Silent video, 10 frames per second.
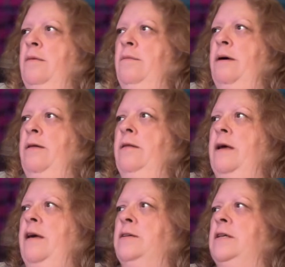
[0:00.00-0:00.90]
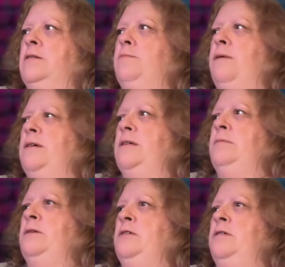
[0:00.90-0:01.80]
But that kind of surprises
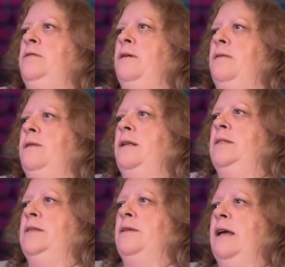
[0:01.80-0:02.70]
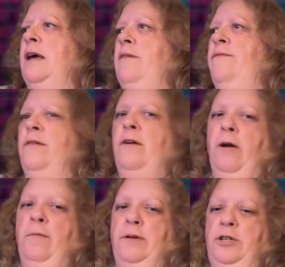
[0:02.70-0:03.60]
me too, though, that that's all they have for
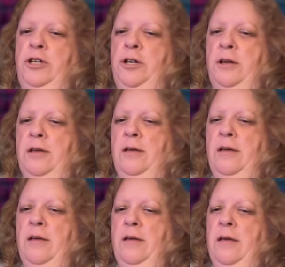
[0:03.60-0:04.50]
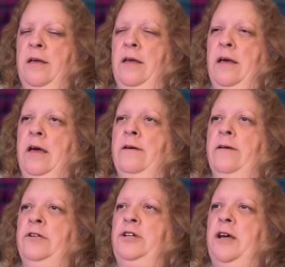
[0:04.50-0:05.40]
garbage at
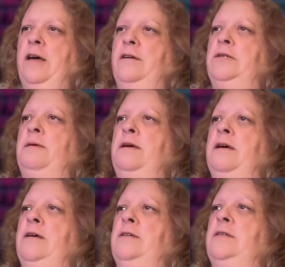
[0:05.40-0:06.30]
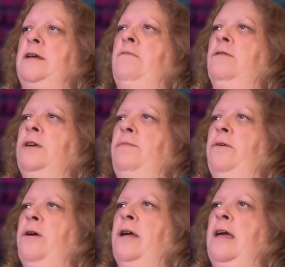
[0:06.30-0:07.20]
Hungry Jack's, because I worked at
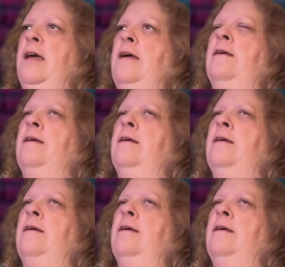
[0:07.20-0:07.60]
Burger King